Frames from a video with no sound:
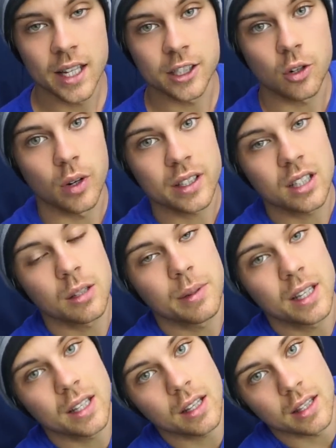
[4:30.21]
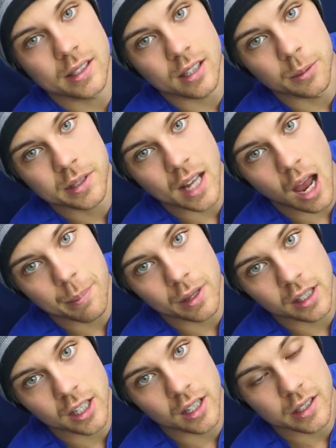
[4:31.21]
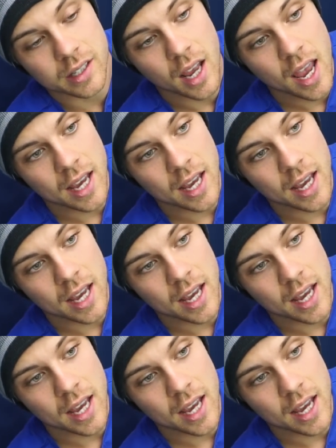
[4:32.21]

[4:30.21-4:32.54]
is going to be the subscapularis.